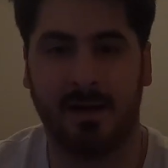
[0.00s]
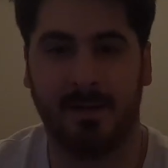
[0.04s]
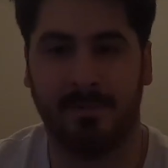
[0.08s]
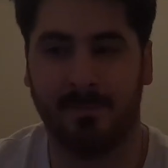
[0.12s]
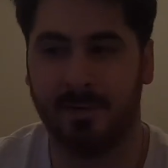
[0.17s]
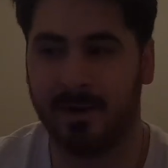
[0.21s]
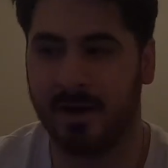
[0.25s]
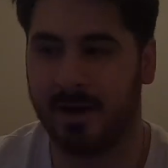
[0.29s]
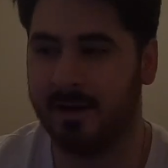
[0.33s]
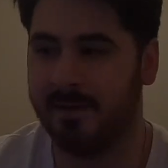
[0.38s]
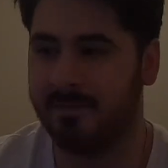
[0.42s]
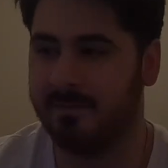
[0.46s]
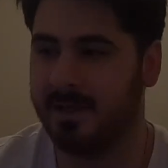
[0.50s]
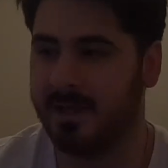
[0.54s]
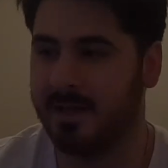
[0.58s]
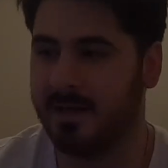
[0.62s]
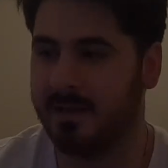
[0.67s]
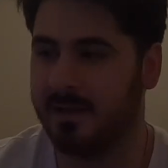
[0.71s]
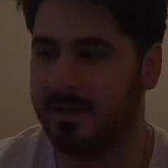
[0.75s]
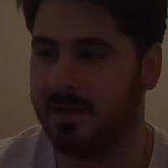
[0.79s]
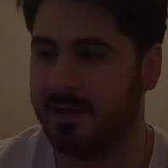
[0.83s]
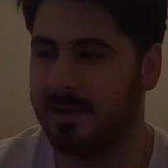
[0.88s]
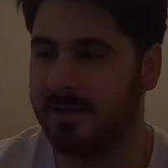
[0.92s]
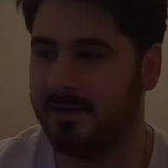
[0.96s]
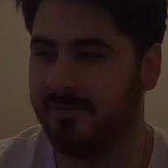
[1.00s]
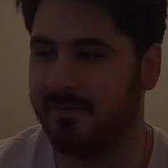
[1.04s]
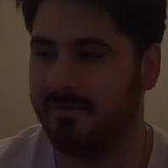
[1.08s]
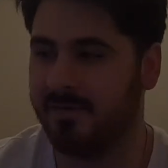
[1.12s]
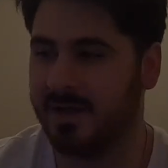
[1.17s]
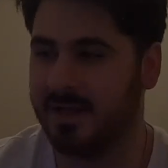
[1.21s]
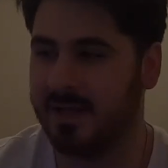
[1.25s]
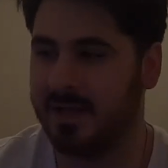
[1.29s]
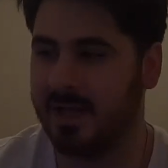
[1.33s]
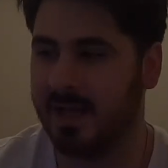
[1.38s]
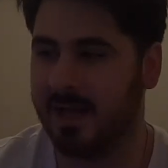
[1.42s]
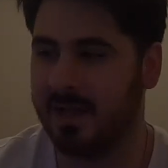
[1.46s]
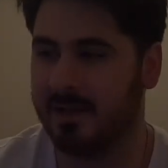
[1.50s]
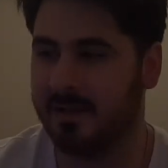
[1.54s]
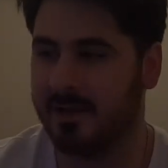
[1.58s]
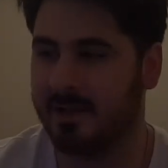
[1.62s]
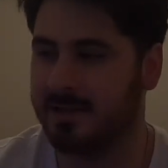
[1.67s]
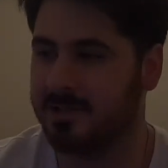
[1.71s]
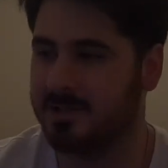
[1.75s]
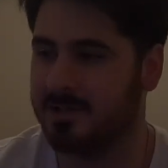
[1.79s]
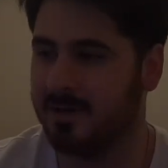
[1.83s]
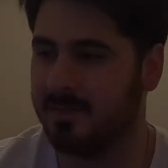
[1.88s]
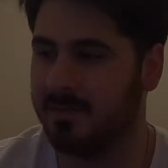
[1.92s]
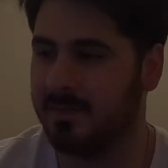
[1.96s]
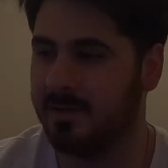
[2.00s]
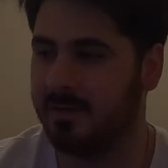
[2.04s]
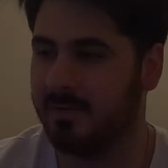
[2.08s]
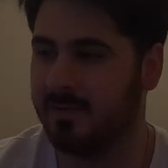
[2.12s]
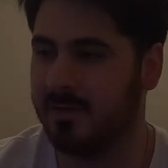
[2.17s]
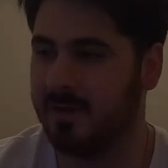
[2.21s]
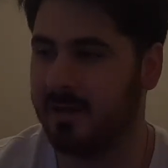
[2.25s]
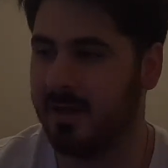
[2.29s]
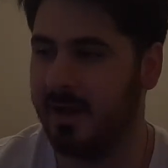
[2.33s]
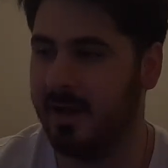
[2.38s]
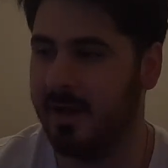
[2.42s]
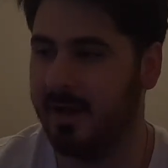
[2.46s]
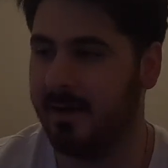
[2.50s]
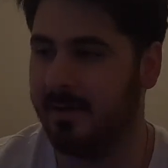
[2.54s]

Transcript: Brahim Diaz did a fantastic job. He was,